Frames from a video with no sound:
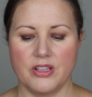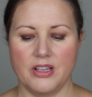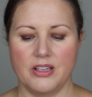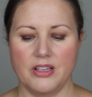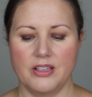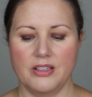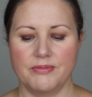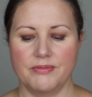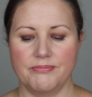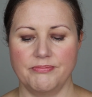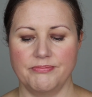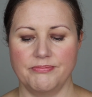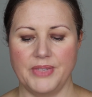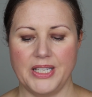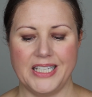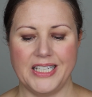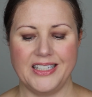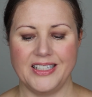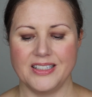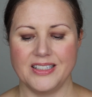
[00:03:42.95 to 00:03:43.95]

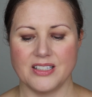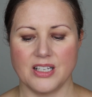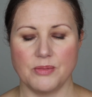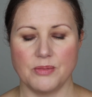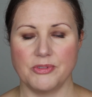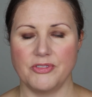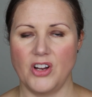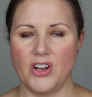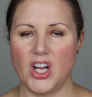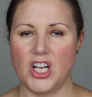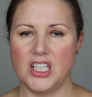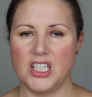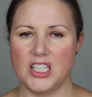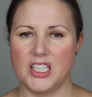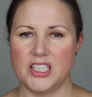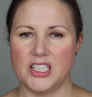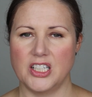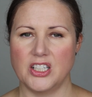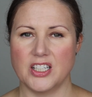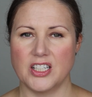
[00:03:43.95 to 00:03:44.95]
any type of
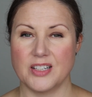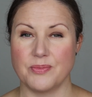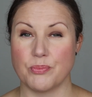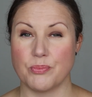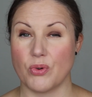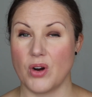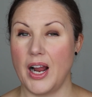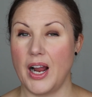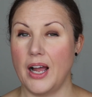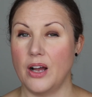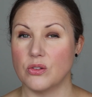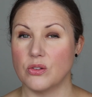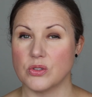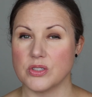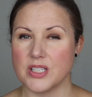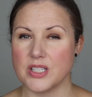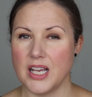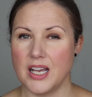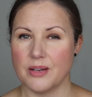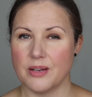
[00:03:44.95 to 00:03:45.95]
eyeliner in a brown, a
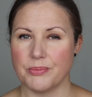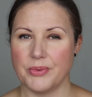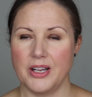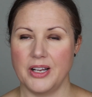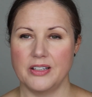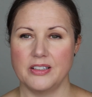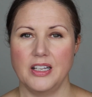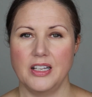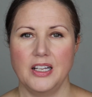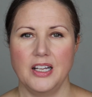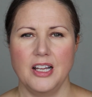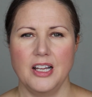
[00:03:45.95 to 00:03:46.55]
dark brown.